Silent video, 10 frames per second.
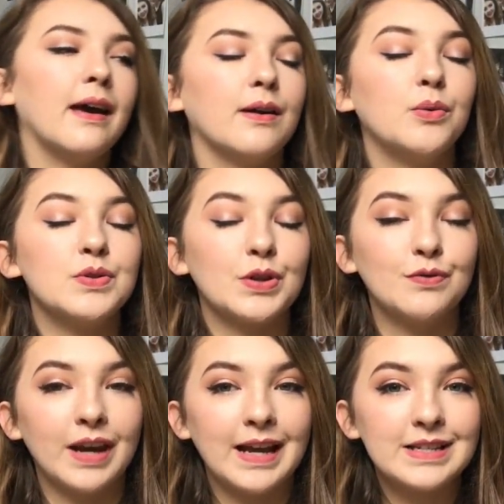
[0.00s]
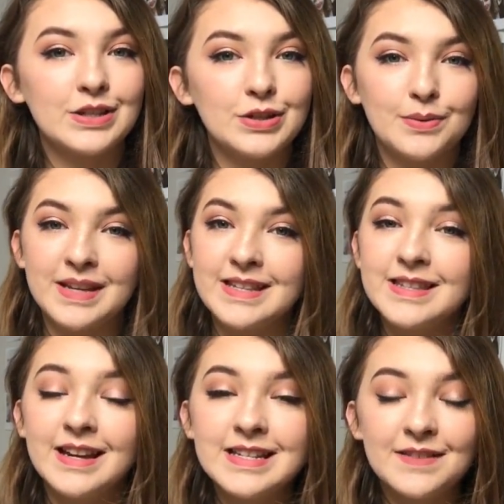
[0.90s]
It also relaxes you. It is
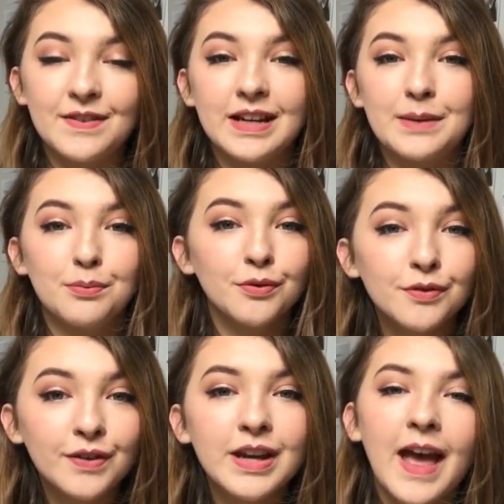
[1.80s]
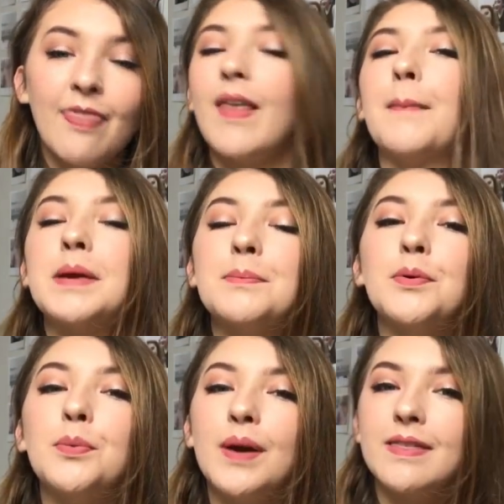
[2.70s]
scientifically proven that
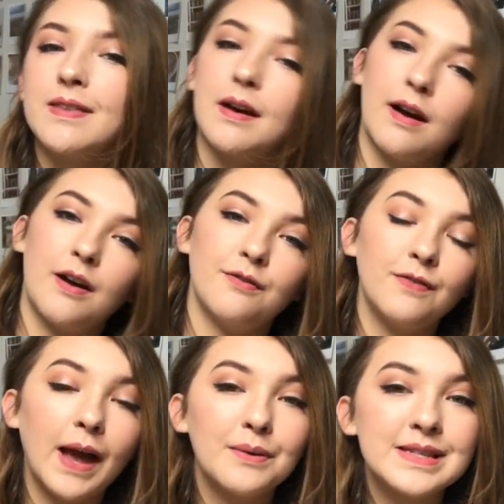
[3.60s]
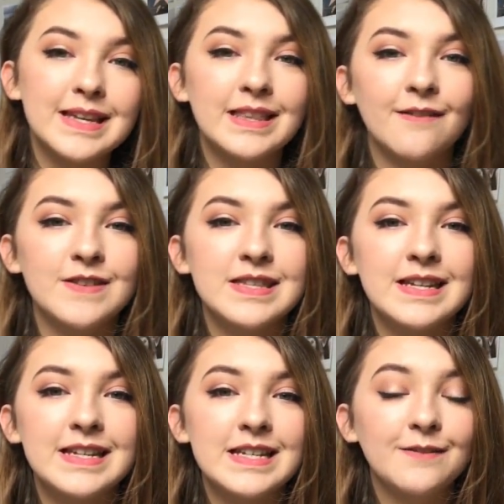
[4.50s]
people with flowers in their
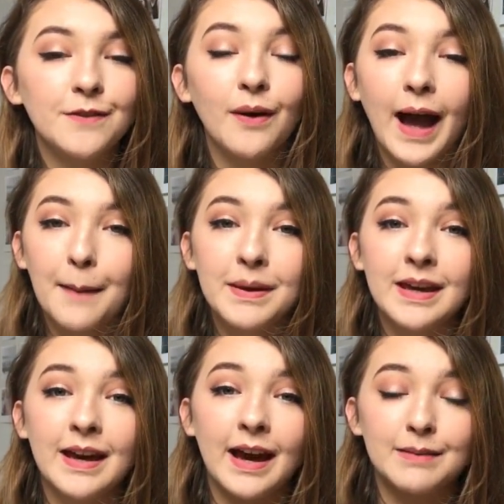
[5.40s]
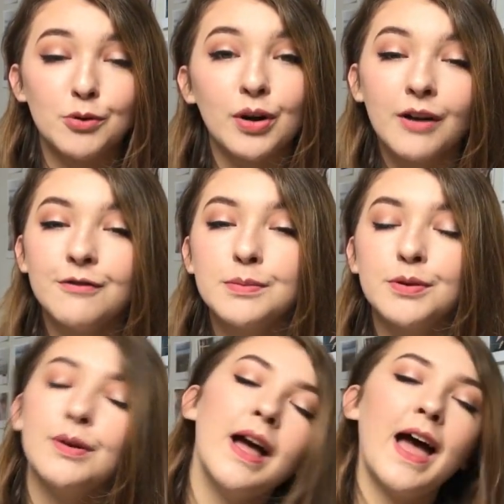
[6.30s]
vicinity feel happier and more
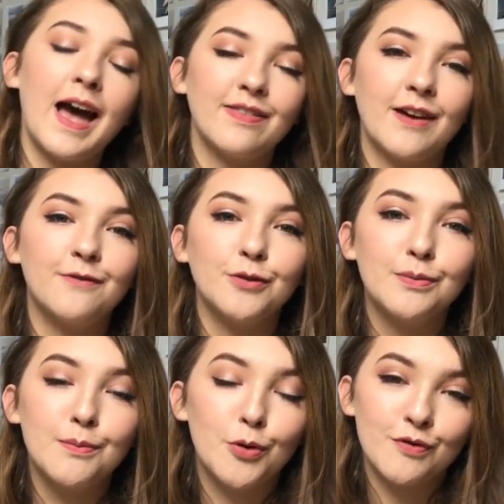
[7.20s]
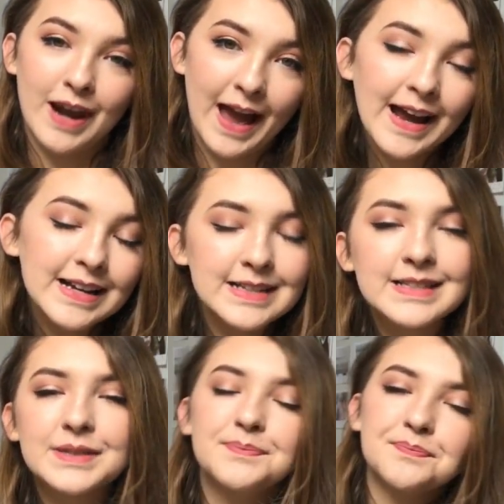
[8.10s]
comfortable, and therefore more
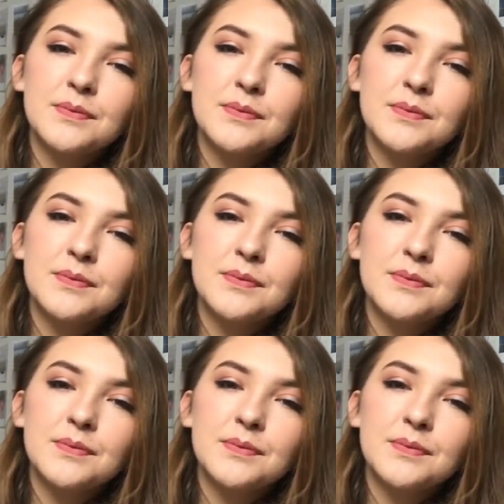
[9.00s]
relaxed.